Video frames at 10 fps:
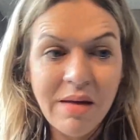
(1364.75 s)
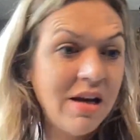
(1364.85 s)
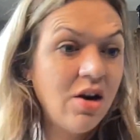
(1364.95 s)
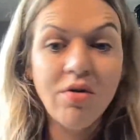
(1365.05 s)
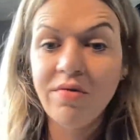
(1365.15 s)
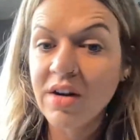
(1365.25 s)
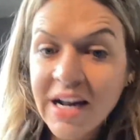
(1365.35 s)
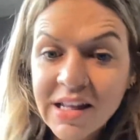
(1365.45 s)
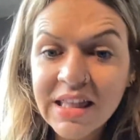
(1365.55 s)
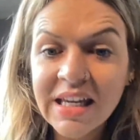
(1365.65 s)
maybe an
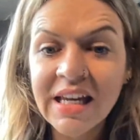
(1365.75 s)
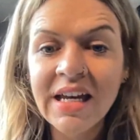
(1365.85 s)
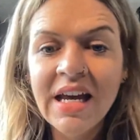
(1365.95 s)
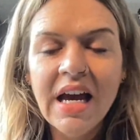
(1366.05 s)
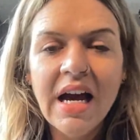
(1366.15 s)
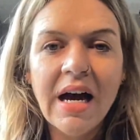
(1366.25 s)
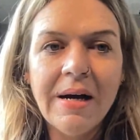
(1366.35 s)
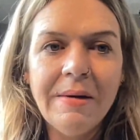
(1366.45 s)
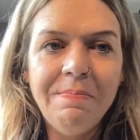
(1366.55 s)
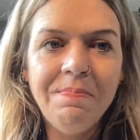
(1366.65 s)
overnight thing?
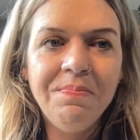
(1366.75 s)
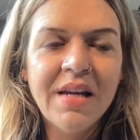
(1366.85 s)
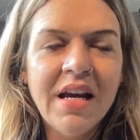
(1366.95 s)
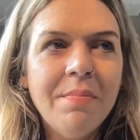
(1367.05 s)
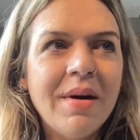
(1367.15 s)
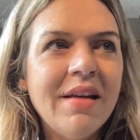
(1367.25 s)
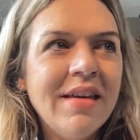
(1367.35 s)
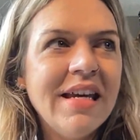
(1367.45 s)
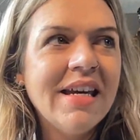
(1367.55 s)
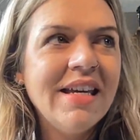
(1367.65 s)
But I
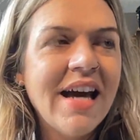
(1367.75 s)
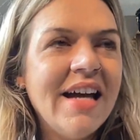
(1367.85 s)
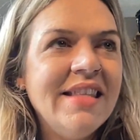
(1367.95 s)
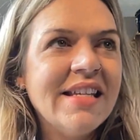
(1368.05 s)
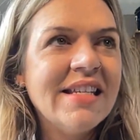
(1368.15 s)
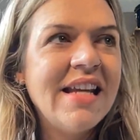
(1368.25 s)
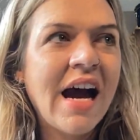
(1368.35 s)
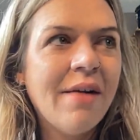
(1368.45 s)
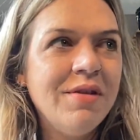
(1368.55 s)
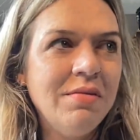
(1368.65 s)
think, yeah, it doesn't
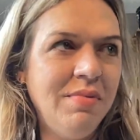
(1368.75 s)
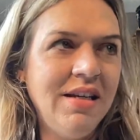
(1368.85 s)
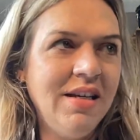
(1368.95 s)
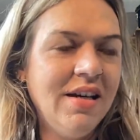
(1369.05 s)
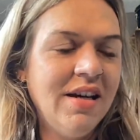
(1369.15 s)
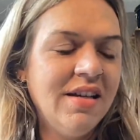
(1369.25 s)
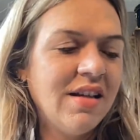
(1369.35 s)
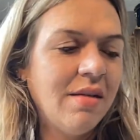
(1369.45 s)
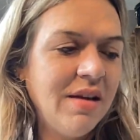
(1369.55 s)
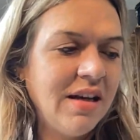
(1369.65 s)
have to be
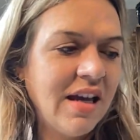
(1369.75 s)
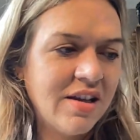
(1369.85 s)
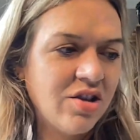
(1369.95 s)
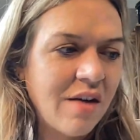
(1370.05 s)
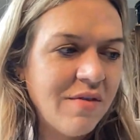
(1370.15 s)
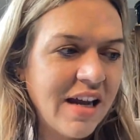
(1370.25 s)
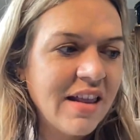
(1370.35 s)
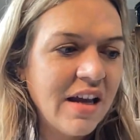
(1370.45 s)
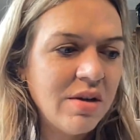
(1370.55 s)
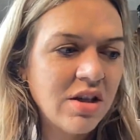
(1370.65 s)
something
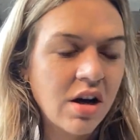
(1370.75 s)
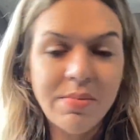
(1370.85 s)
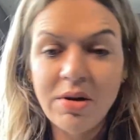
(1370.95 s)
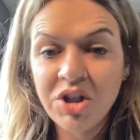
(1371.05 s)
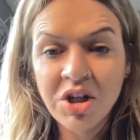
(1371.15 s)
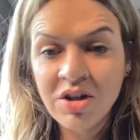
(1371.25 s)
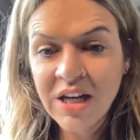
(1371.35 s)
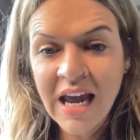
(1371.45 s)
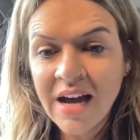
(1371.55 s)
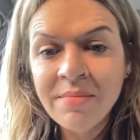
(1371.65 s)
extravagant. Like we talked about
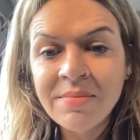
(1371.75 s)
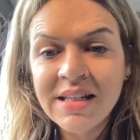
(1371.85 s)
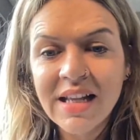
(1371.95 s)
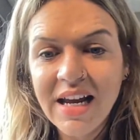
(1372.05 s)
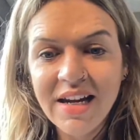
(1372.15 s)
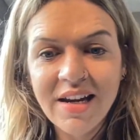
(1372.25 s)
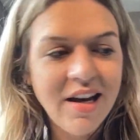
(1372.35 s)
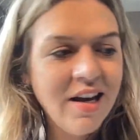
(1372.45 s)
church camps, like,